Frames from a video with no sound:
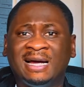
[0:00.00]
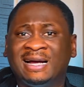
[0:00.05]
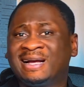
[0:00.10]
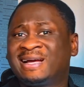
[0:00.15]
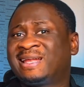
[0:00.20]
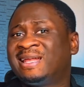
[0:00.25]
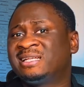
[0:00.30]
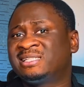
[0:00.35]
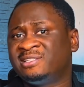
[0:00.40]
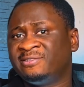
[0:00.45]
and
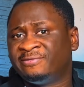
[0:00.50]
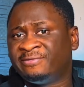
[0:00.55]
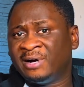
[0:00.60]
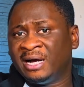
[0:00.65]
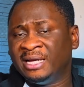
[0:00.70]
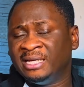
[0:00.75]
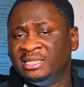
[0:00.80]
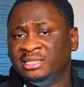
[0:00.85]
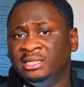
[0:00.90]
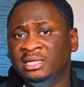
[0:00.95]

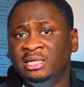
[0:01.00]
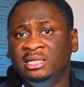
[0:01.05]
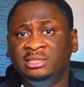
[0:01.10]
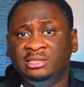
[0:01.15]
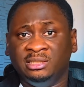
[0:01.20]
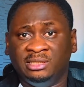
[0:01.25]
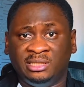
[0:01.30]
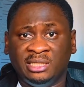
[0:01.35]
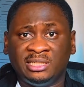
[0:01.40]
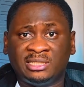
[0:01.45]
classifying
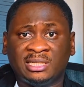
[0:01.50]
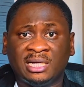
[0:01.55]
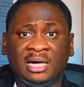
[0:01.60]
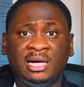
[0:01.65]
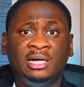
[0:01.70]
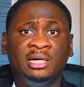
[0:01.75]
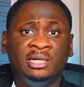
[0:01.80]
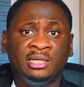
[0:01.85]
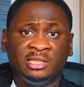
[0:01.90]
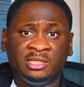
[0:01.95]
the data
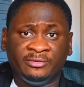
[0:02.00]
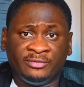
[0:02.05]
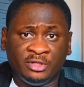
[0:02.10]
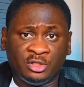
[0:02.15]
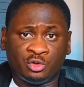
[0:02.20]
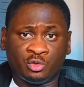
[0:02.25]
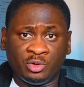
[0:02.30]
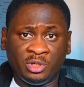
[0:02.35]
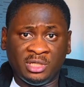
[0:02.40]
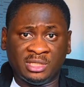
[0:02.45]
given
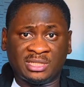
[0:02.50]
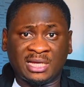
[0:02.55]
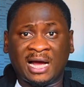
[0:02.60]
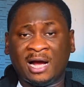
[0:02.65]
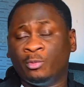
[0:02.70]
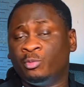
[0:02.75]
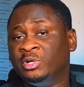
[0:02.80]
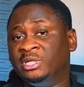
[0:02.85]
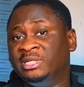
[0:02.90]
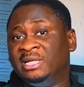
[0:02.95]
to it,
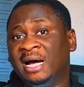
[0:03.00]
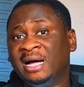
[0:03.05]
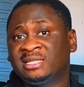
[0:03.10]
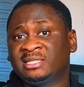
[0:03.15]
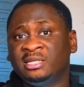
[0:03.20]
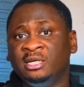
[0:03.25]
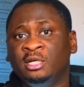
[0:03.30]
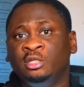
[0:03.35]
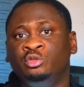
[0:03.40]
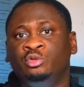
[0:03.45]
and with that
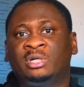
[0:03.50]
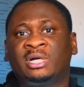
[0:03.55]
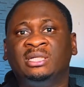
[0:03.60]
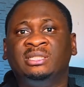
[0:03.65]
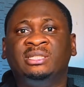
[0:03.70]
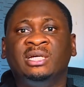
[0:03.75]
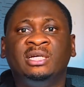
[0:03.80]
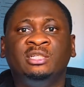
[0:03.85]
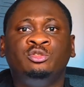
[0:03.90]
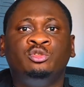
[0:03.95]
you can
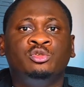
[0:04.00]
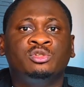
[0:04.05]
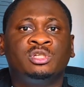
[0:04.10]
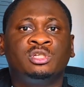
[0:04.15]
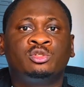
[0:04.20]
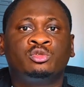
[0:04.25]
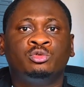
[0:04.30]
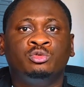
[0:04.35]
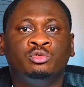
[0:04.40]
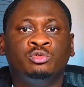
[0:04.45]
then use
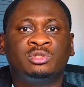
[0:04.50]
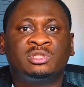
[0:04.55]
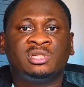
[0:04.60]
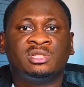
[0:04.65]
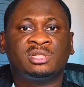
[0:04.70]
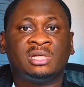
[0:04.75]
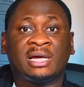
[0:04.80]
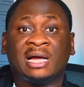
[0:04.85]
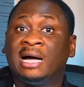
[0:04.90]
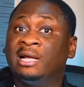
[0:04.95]
it to do
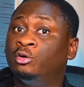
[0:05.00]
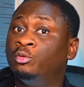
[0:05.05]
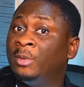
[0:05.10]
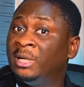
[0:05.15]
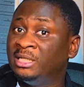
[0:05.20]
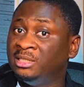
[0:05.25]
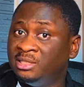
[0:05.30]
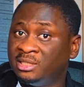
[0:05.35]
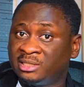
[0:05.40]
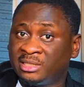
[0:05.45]
things like
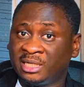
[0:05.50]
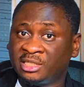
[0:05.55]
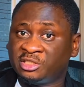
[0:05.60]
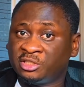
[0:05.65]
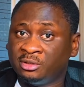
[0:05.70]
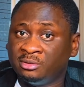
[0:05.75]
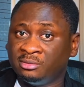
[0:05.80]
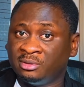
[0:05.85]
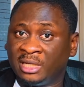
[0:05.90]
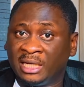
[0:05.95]
anomaly
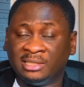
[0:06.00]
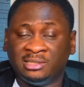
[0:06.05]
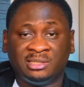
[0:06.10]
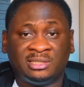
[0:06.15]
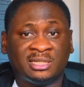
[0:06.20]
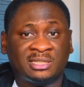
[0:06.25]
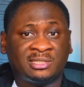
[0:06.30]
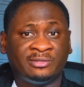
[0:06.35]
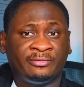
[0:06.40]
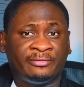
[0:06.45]
detection, like
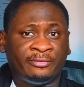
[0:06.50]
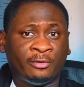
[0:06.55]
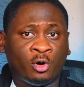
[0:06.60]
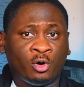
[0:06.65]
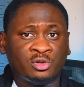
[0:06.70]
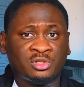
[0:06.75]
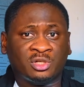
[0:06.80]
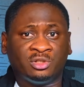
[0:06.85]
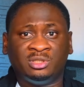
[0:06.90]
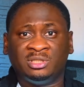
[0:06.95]
detecting
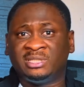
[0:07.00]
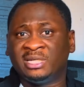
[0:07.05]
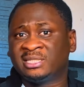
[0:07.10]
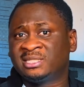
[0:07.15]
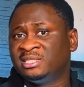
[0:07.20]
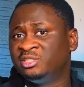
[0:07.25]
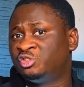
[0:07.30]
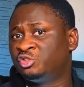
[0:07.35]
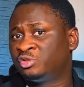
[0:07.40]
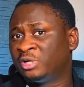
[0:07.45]
faults or
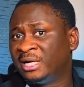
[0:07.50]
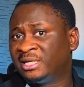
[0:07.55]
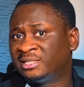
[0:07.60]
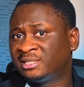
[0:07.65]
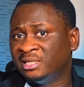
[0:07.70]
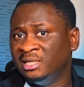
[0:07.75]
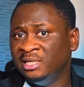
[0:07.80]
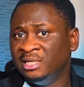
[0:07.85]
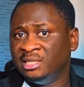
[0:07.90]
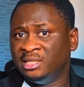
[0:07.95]
detecting
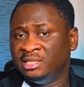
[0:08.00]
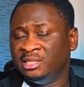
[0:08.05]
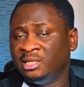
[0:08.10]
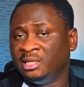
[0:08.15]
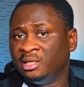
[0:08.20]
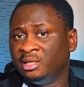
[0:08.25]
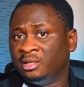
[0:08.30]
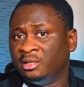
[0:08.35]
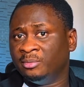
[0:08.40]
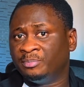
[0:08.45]
threats in
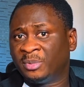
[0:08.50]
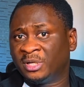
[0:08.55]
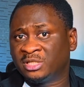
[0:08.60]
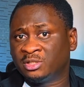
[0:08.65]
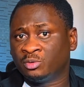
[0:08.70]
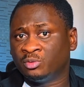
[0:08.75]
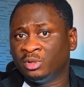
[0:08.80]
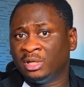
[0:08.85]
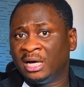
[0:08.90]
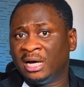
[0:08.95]
a
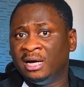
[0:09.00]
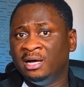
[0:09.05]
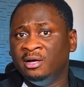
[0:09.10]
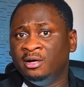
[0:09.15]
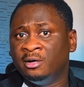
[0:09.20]
particular